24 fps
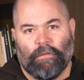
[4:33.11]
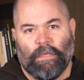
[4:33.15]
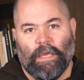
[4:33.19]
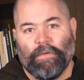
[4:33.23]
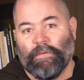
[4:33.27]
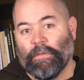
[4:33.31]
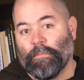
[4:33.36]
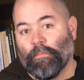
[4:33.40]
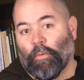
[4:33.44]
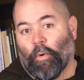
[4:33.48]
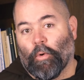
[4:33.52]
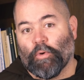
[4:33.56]

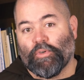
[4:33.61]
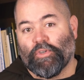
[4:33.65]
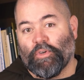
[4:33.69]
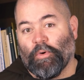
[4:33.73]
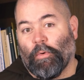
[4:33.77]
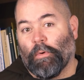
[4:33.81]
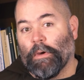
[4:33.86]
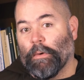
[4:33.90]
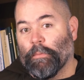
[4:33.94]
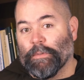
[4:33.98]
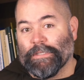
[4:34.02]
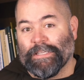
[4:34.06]
Even more
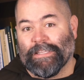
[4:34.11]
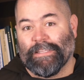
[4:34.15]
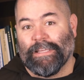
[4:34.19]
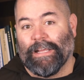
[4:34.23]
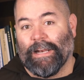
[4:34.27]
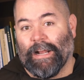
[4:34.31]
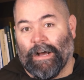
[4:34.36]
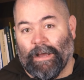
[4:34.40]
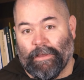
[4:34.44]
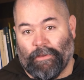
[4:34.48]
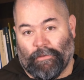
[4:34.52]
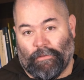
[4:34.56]
so, it was a
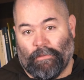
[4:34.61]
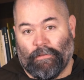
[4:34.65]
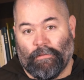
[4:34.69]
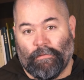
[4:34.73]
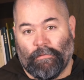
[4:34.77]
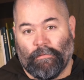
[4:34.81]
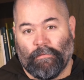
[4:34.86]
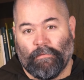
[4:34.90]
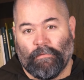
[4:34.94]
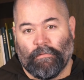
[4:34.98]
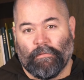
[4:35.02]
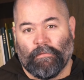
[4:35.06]
denial.
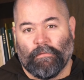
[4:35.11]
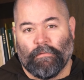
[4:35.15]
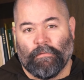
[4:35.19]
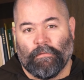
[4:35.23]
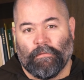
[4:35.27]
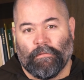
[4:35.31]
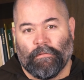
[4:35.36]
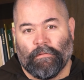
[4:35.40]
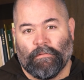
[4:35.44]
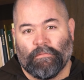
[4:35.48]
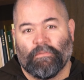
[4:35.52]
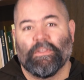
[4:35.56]

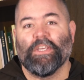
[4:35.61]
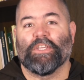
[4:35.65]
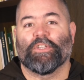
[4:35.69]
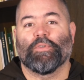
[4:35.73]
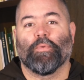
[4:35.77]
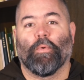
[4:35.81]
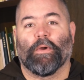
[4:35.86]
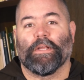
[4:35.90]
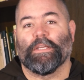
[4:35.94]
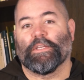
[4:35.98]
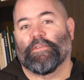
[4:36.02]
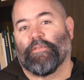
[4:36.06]
"This
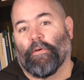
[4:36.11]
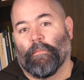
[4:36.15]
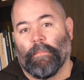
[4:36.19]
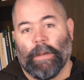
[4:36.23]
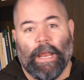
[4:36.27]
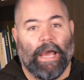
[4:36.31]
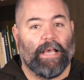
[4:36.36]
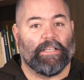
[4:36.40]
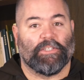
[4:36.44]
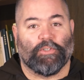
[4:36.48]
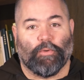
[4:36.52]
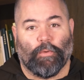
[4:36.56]
one is from
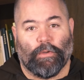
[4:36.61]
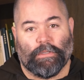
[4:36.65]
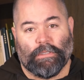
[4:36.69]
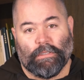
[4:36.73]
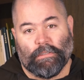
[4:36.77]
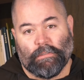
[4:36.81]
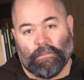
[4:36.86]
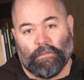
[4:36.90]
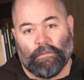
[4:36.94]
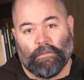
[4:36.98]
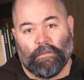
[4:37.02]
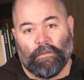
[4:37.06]

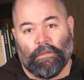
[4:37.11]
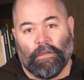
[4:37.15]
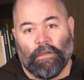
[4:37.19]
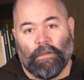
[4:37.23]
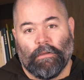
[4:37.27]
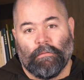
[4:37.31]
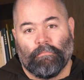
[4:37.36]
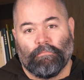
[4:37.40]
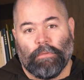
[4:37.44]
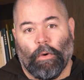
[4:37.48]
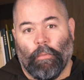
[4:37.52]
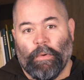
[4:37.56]
Nazareth.
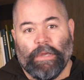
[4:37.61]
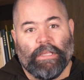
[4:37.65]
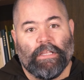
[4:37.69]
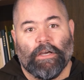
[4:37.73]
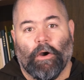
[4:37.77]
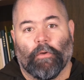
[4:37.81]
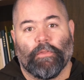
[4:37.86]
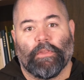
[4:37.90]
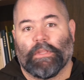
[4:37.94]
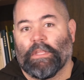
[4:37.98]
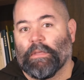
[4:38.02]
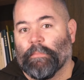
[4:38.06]
But we
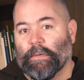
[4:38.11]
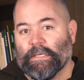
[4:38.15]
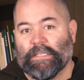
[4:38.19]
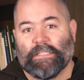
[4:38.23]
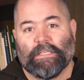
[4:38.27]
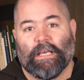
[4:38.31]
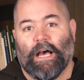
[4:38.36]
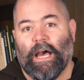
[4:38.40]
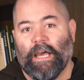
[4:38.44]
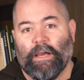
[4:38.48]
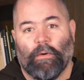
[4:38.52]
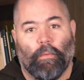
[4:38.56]
know that the
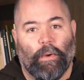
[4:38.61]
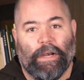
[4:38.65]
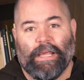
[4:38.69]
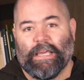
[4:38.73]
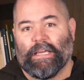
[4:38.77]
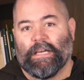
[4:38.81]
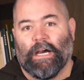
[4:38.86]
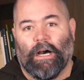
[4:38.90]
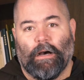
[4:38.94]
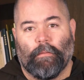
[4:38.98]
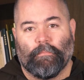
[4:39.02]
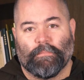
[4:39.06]
Messiah, when he
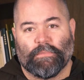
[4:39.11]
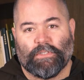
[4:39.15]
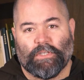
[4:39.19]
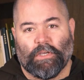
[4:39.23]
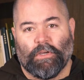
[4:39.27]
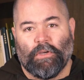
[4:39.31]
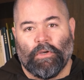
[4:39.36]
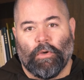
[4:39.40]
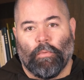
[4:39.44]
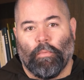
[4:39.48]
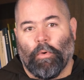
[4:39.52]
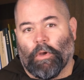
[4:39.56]
comes,
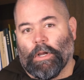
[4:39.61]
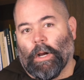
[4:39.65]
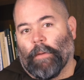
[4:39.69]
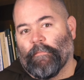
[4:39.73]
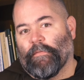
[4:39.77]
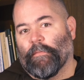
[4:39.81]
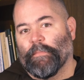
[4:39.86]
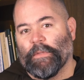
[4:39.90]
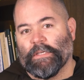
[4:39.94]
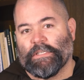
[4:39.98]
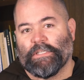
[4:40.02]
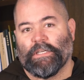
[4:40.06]
will come
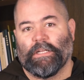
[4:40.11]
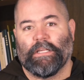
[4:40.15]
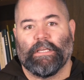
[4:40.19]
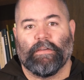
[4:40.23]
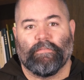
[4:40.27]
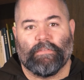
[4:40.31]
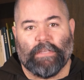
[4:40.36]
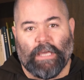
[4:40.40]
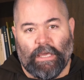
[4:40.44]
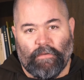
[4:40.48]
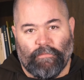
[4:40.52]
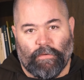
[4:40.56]
from the city
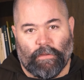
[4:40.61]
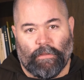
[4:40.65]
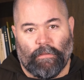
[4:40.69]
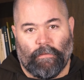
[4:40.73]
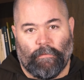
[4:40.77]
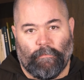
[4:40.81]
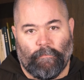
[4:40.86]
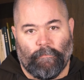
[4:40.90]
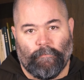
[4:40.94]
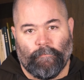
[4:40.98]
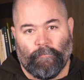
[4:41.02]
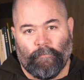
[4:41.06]
of
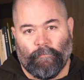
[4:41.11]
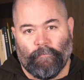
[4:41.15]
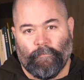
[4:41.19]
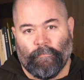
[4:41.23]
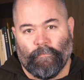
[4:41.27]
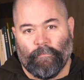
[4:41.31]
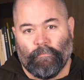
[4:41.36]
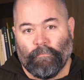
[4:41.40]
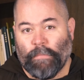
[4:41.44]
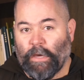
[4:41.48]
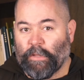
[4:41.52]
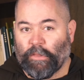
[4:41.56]
David,
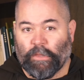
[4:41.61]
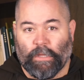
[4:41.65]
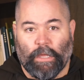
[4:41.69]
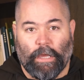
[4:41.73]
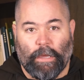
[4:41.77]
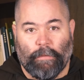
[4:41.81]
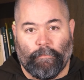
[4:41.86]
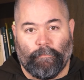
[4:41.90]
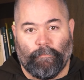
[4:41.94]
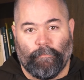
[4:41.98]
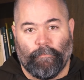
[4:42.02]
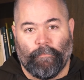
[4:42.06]

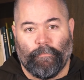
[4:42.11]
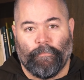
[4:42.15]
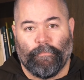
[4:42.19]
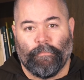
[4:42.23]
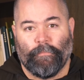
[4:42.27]
Bethlehem."